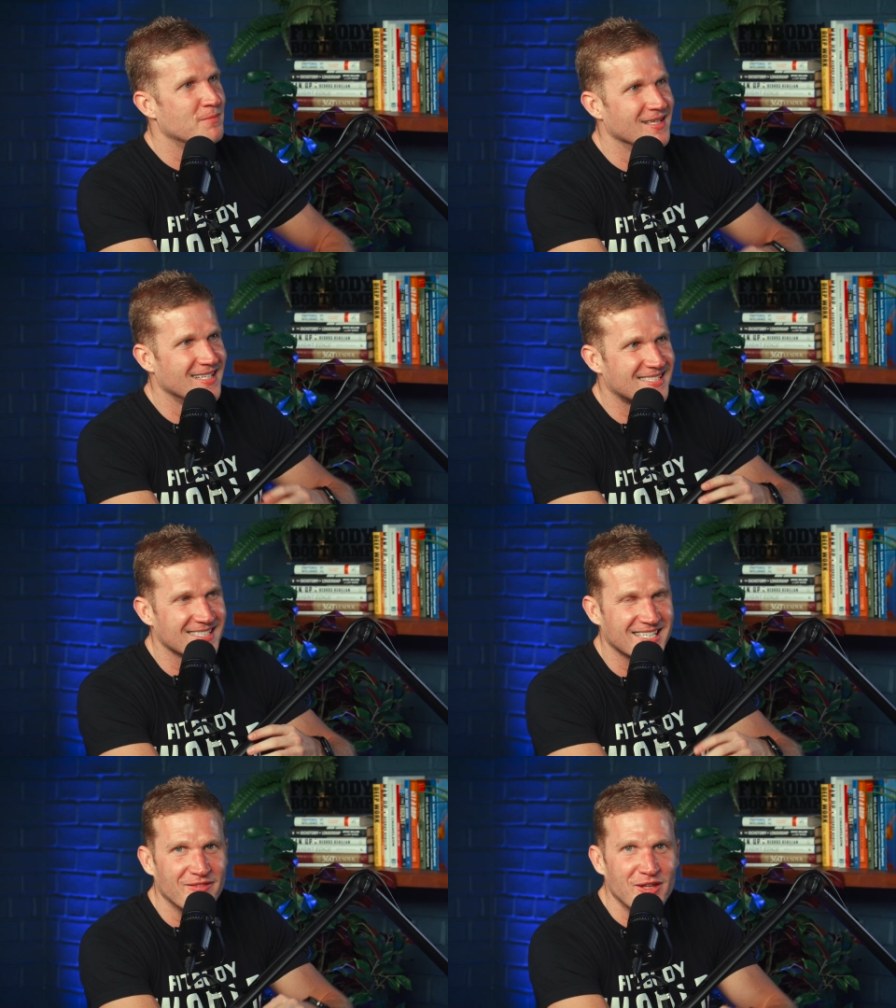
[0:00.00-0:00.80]
Right.
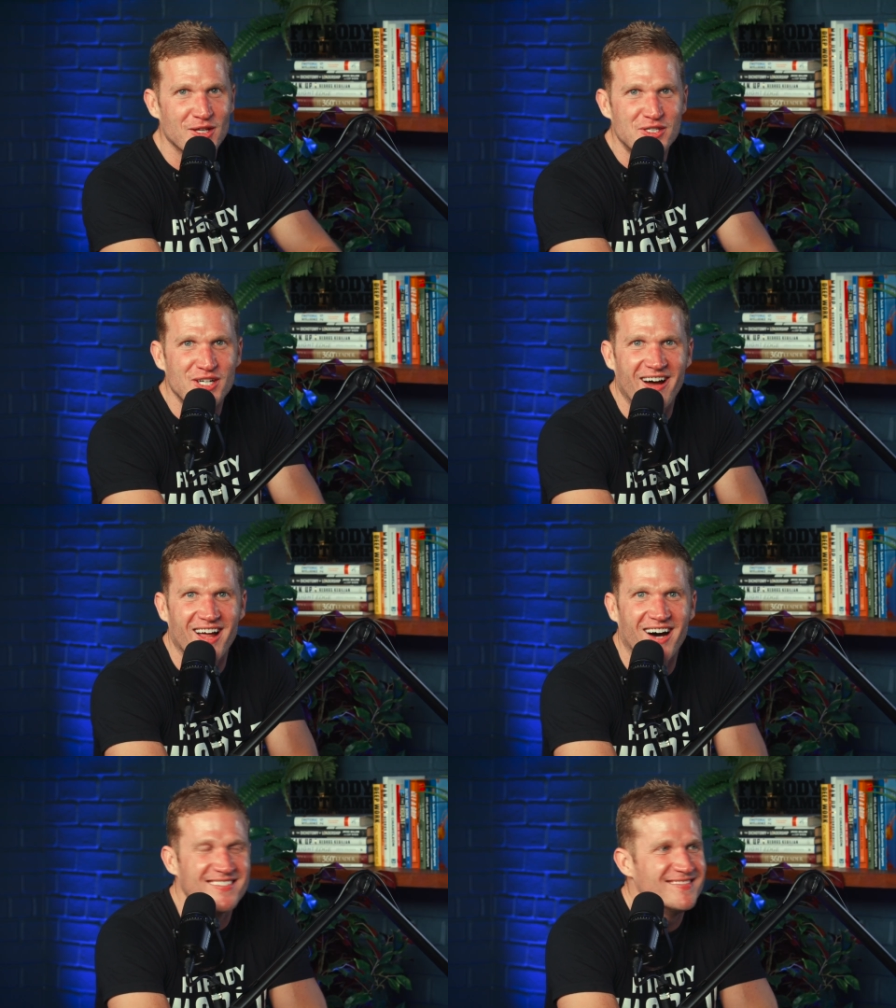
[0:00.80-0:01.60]
Melissa, giving you a you know, shout
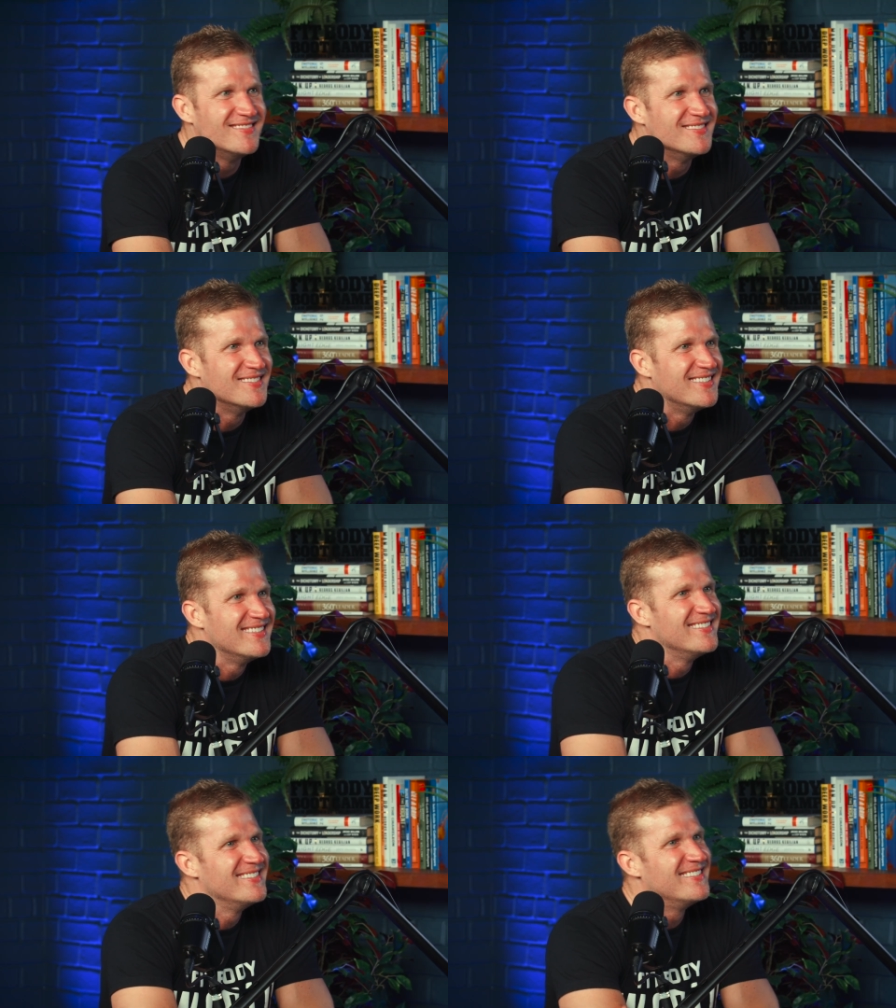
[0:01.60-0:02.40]
out. Yeah, I'm going to call
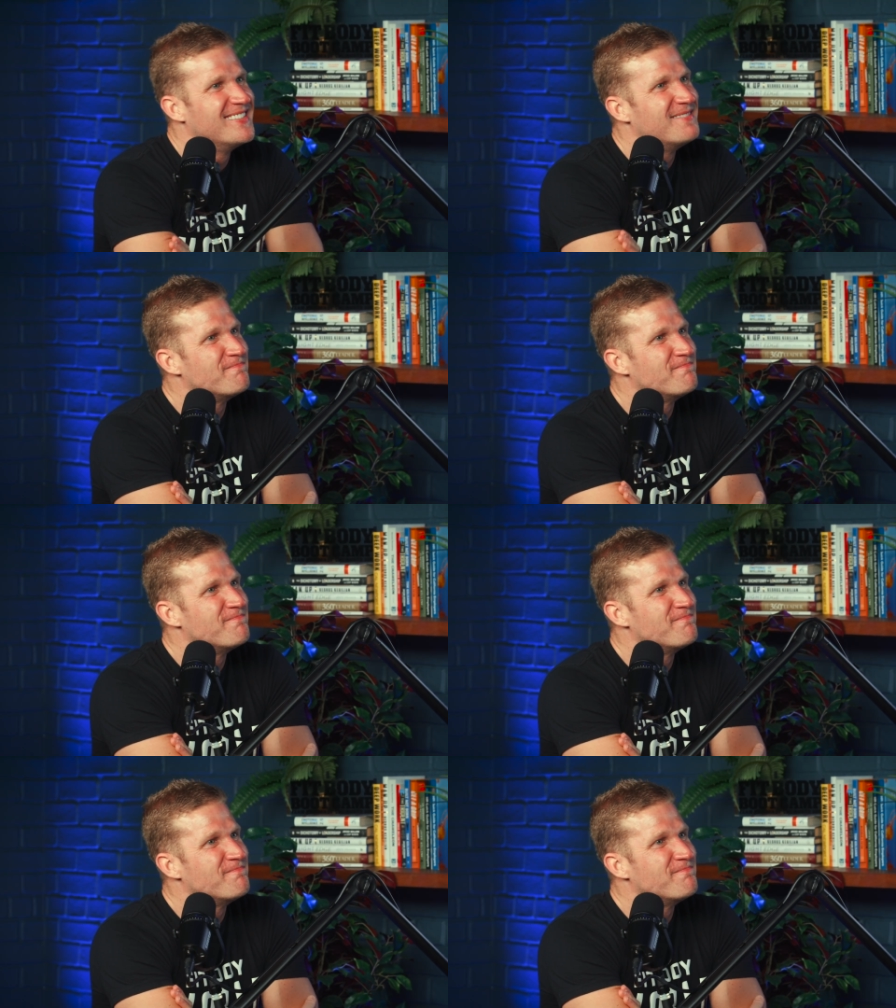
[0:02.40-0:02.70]
her by name.